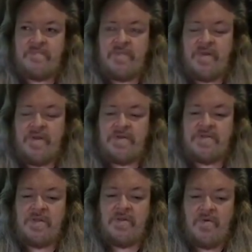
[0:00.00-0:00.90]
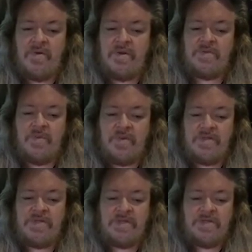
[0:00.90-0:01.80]
because the Lord is with
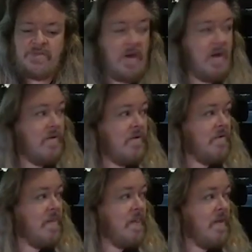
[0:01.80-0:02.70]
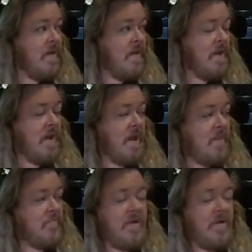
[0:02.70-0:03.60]
us in His power. And I
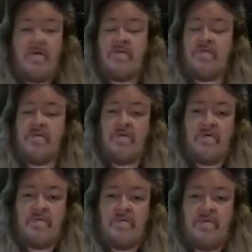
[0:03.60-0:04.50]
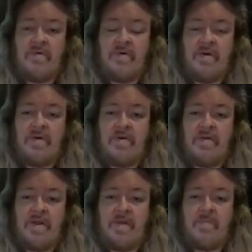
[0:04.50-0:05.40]
pray also uh,
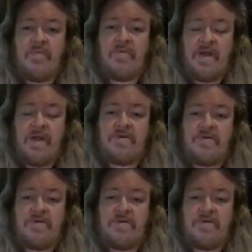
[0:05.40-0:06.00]
that He protect